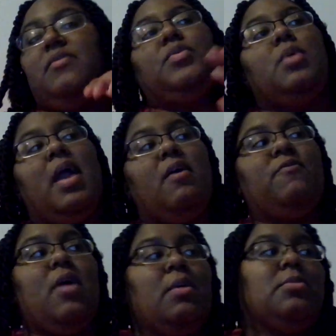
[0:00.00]
if you have
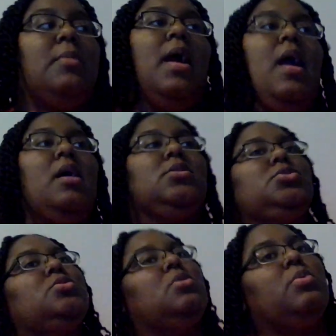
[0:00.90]

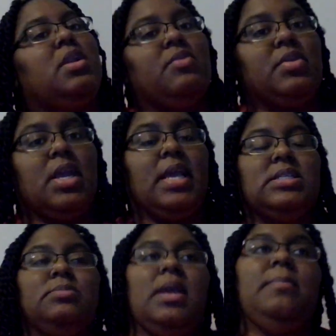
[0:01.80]
fibromyalgia or whatever the
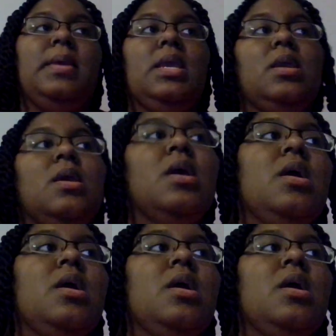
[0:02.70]
case may be